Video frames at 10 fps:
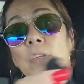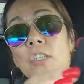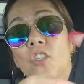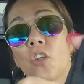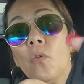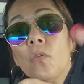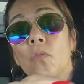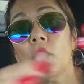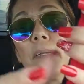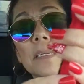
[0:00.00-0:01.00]
which is so
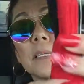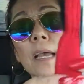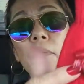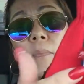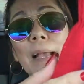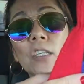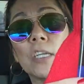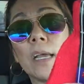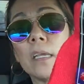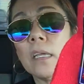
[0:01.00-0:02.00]
cool because I have a black
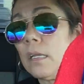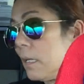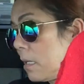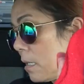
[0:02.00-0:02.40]
jacket